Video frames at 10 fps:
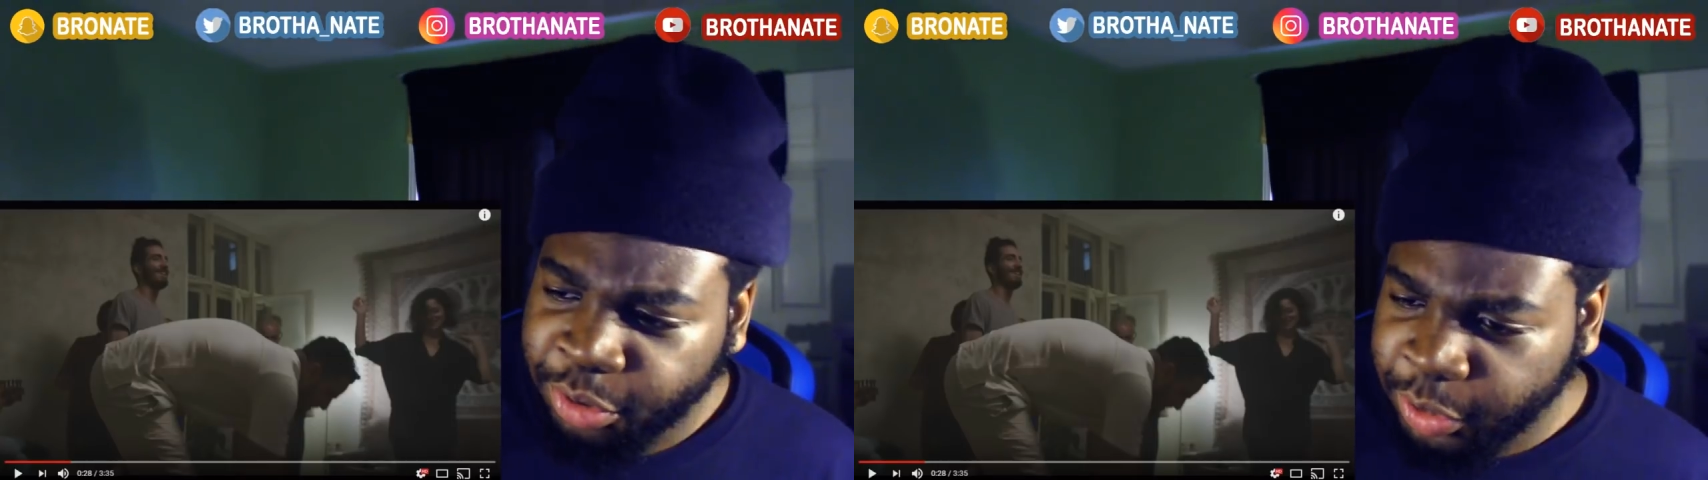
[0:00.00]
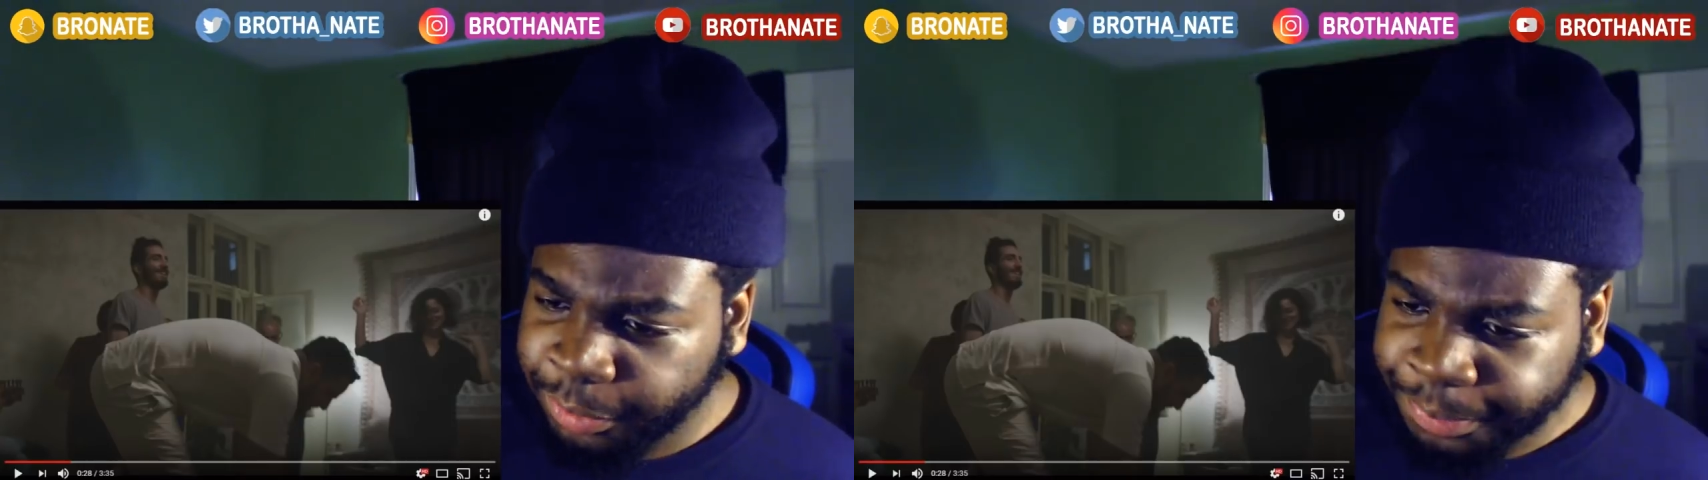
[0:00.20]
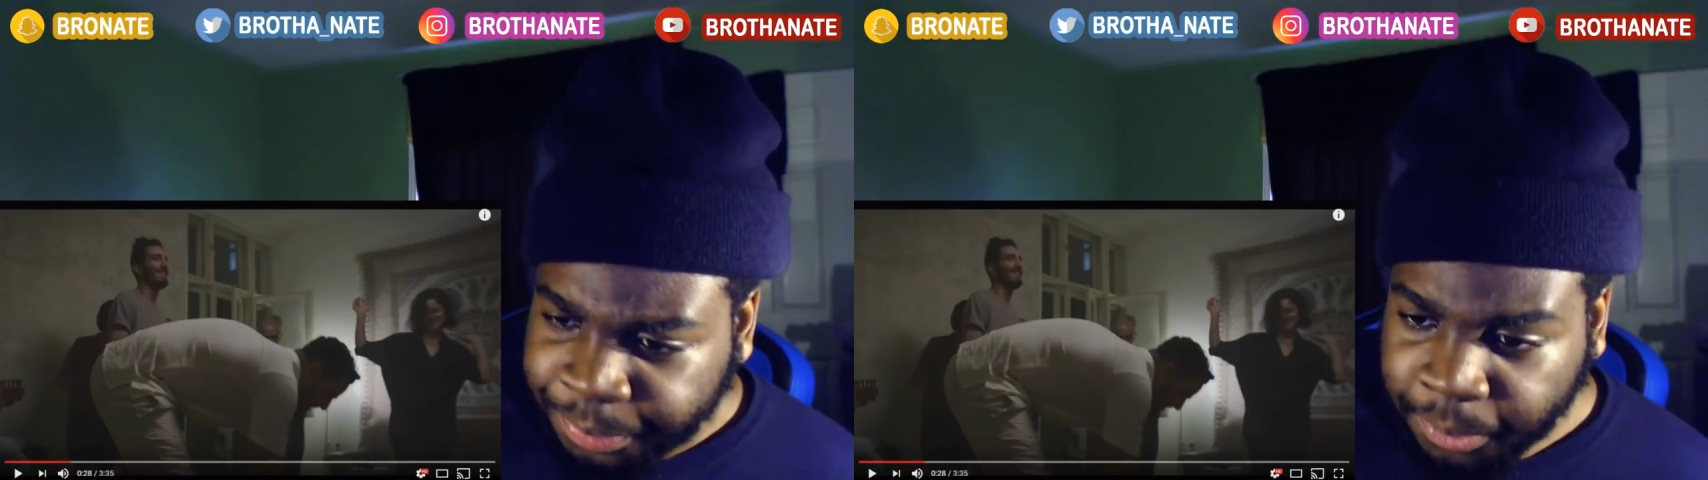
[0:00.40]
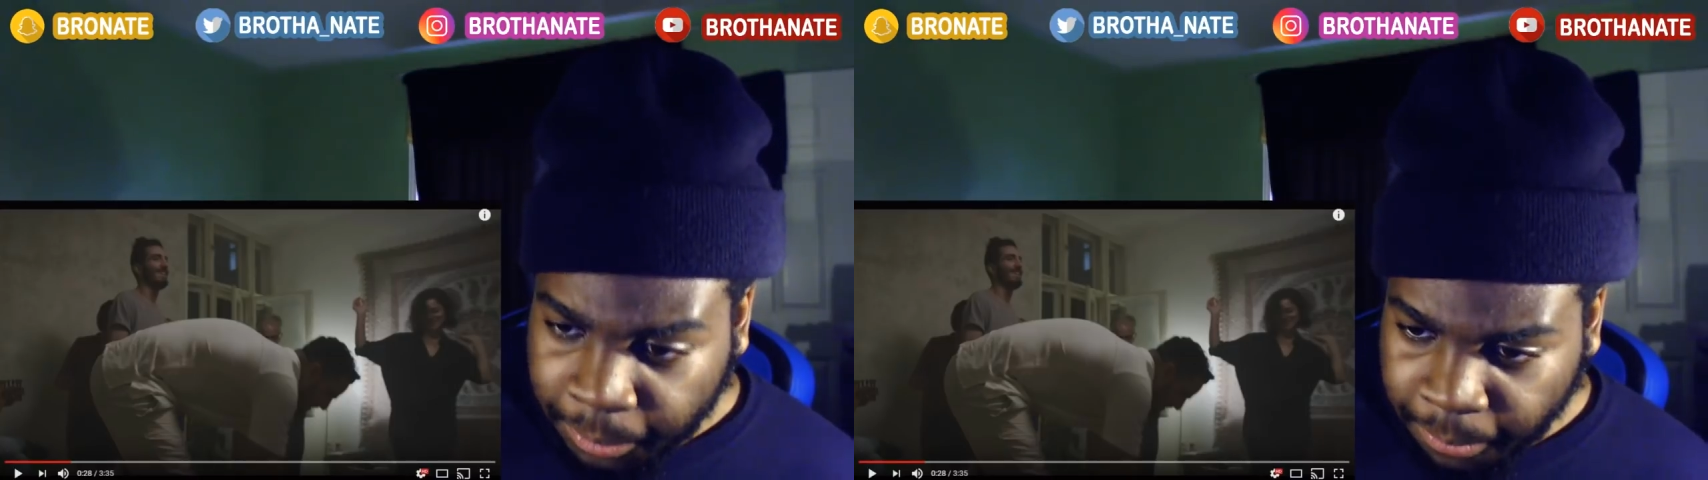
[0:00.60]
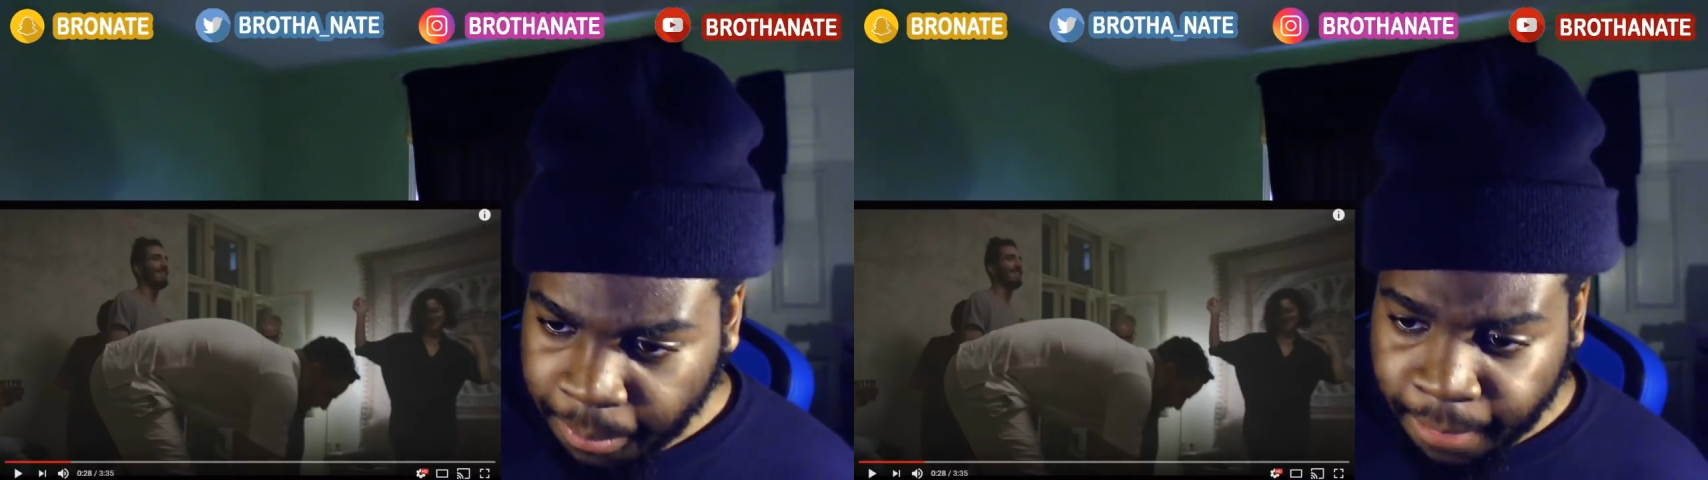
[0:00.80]
So
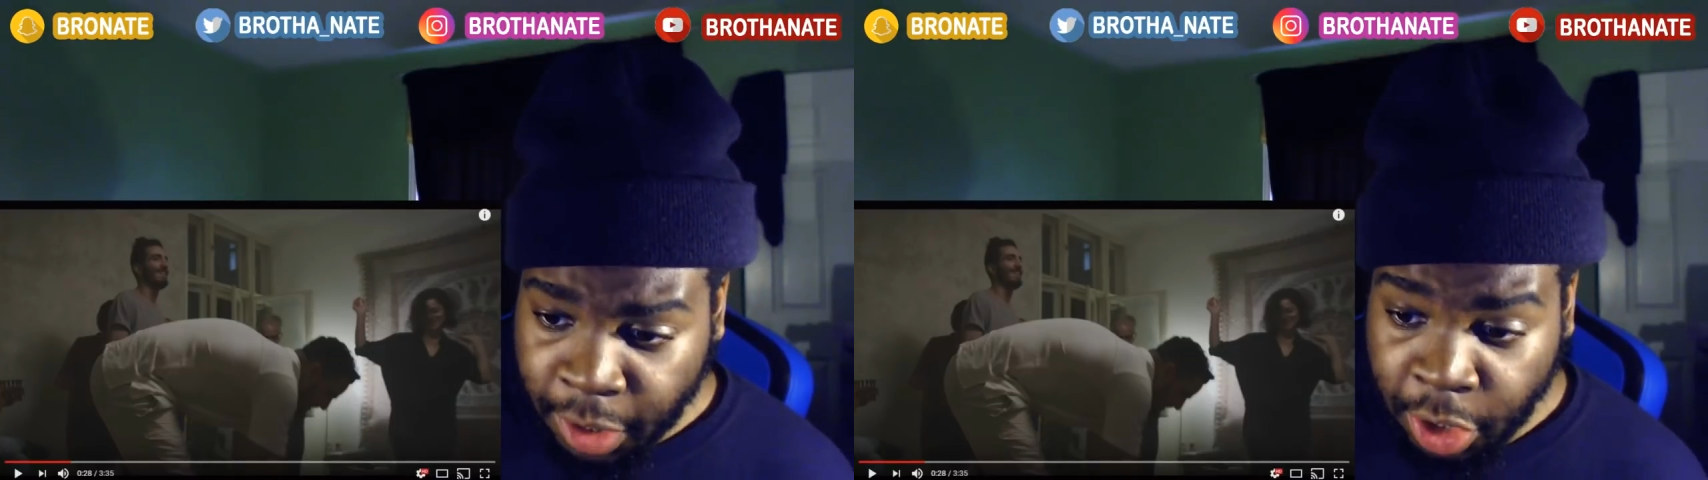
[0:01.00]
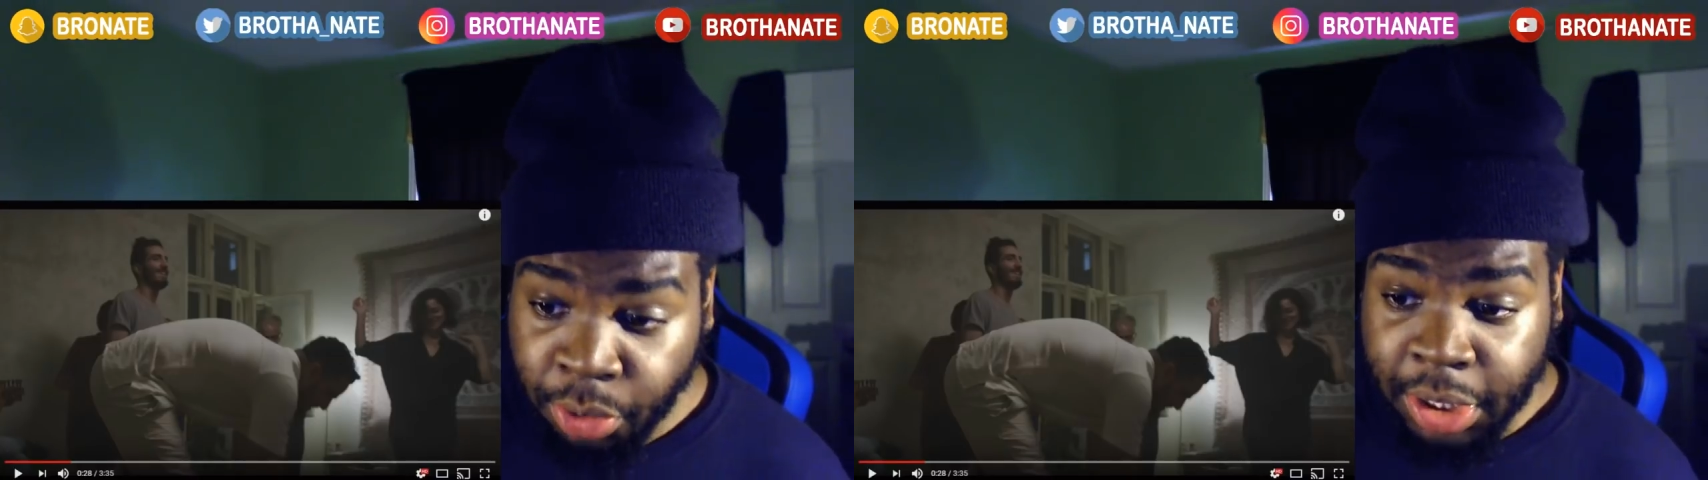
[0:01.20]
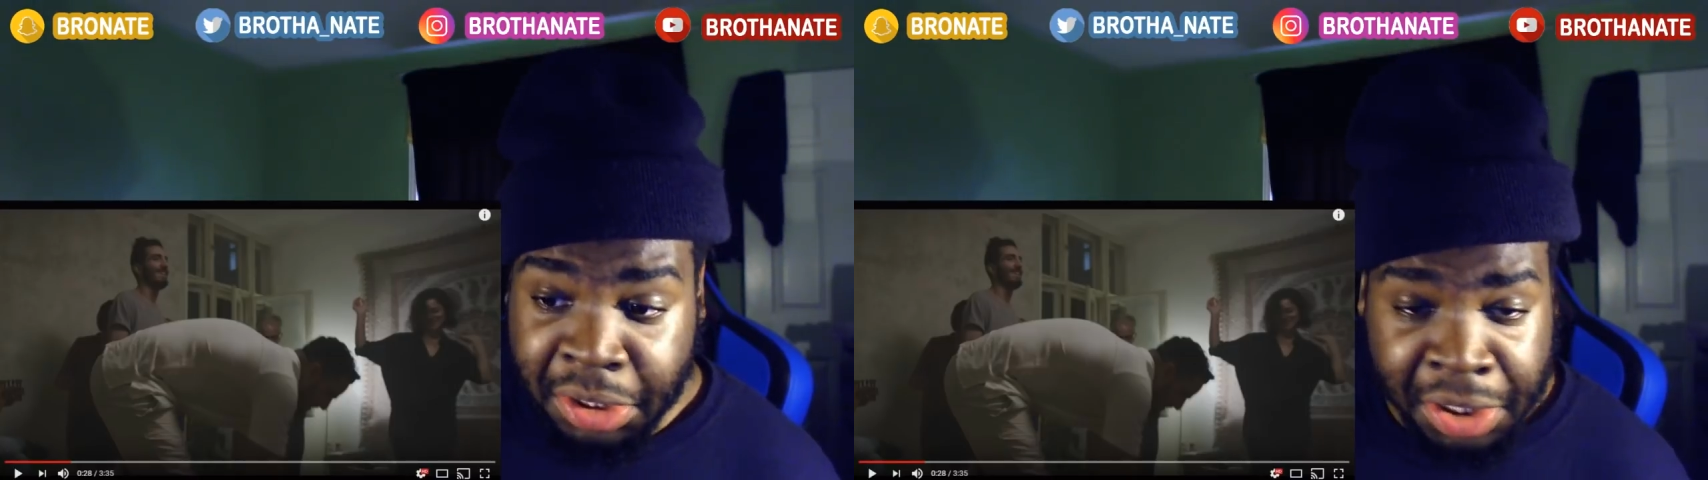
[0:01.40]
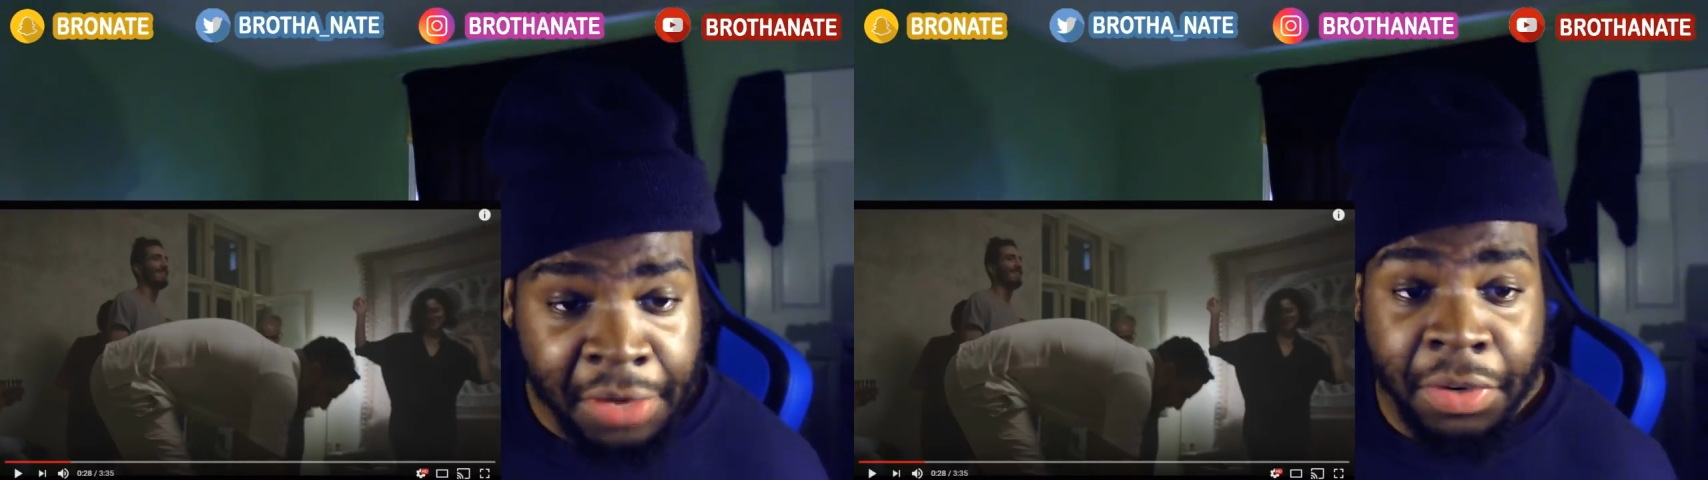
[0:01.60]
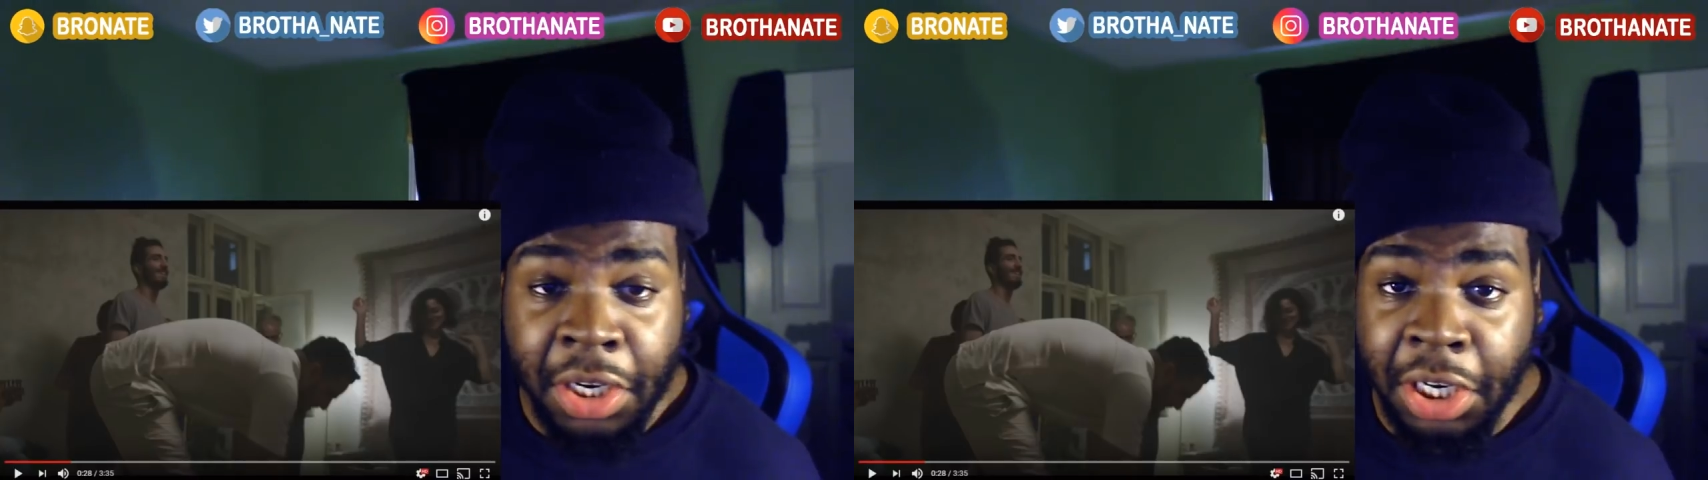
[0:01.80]
YONII is
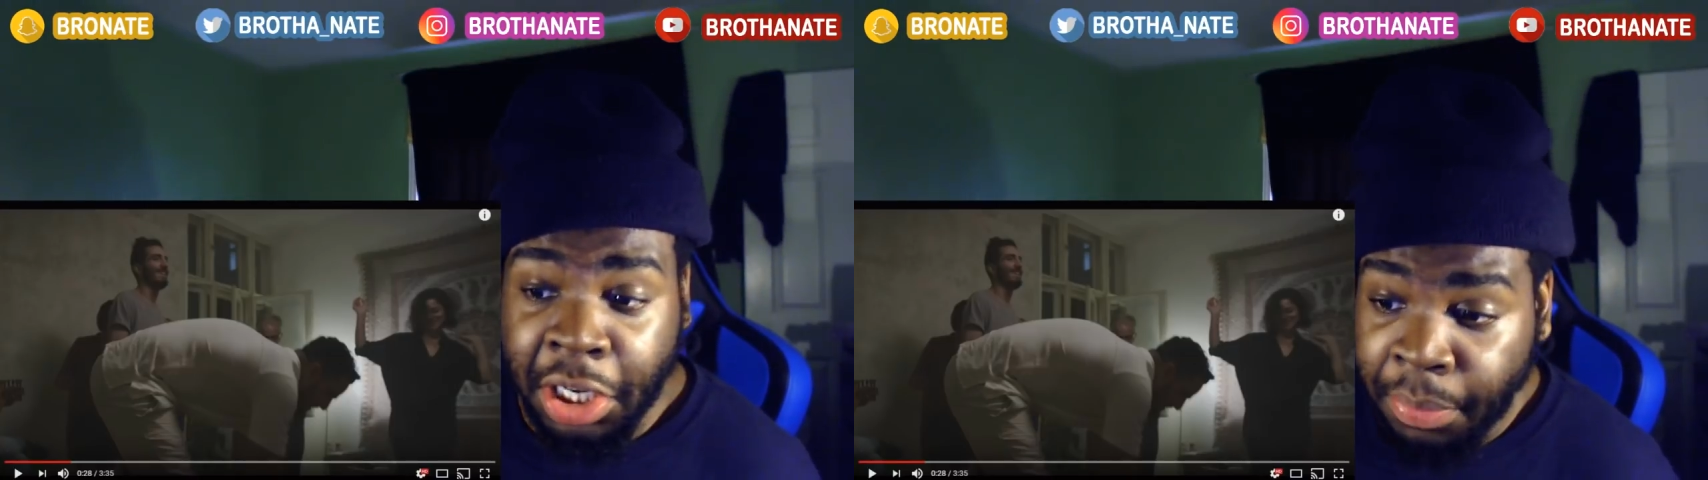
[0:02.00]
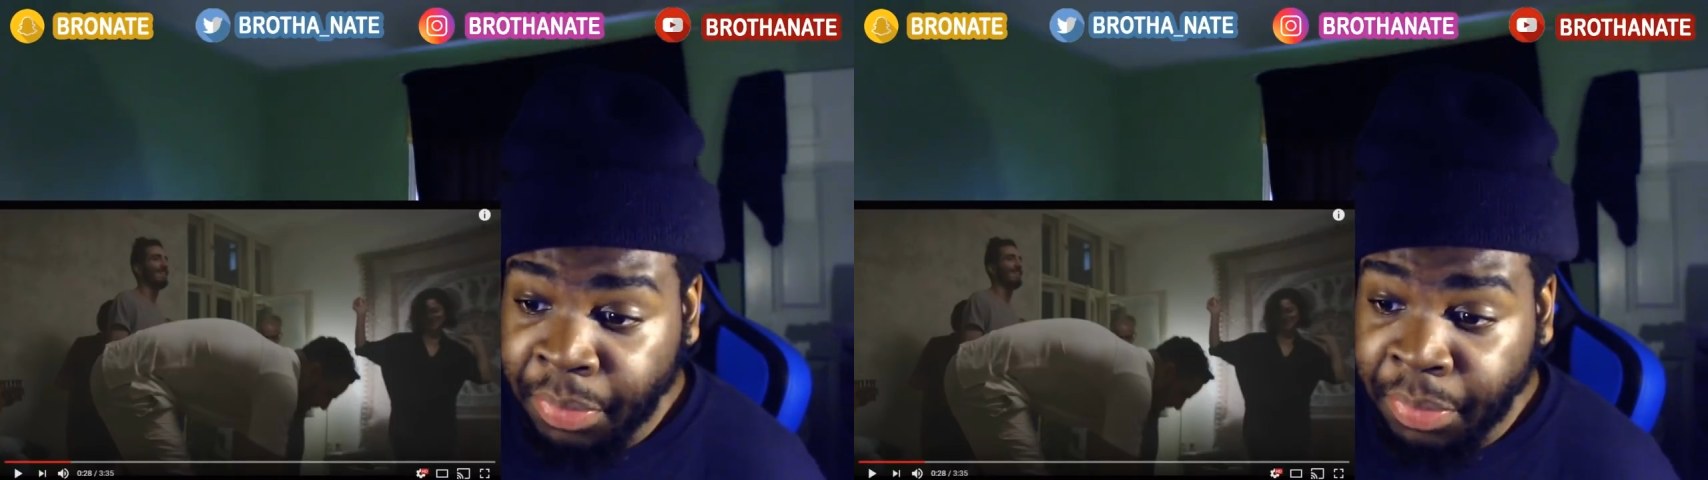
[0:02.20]
definitely